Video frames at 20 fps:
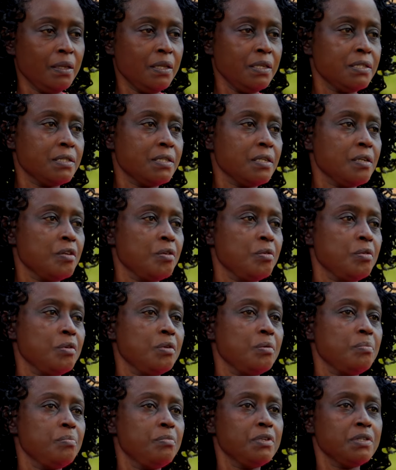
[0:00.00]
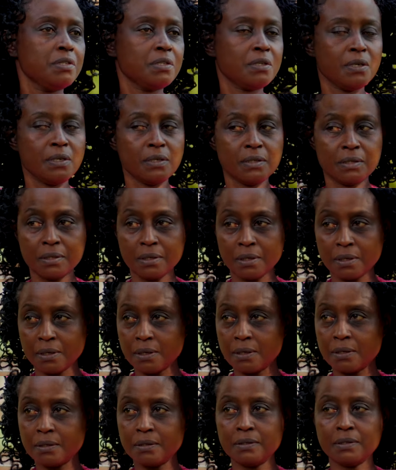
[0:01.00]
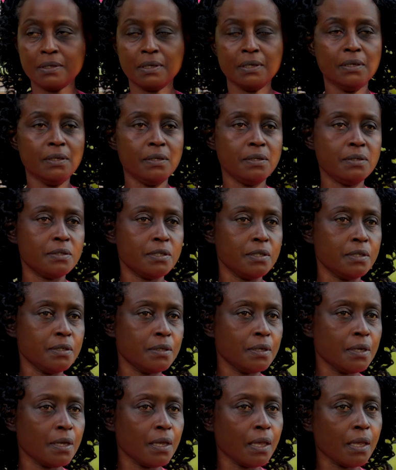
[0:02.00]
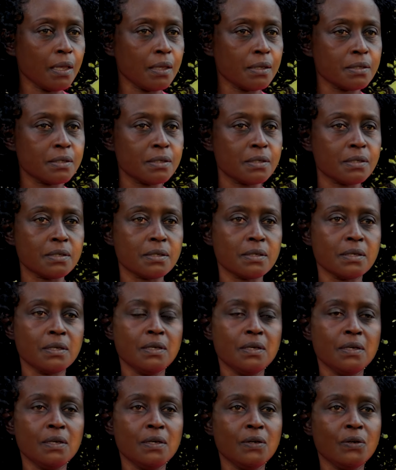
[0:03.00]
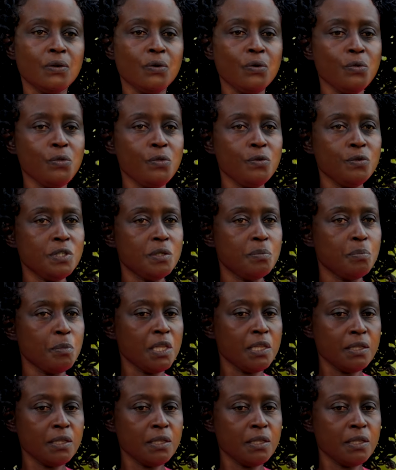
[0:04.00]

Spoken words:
They say breast cancer is a death sentence, all those